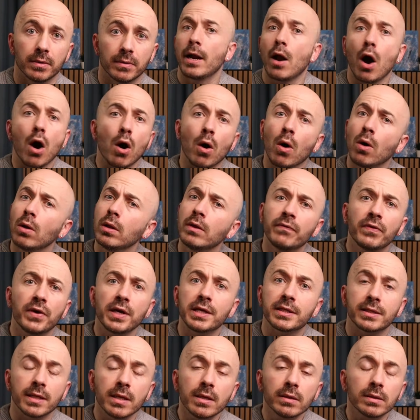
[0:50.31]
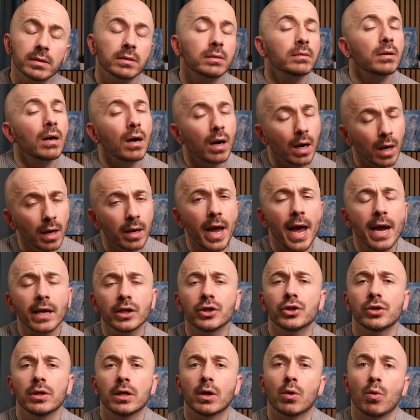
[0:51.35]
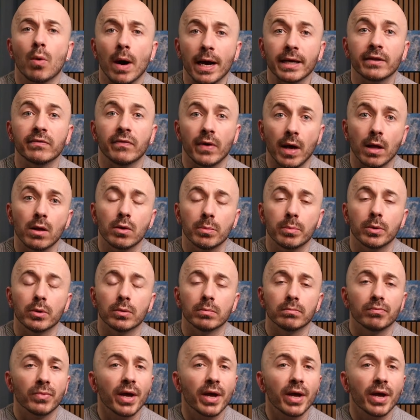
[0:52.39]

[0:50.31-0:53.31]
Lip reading: And all of these things are actually quite valuable.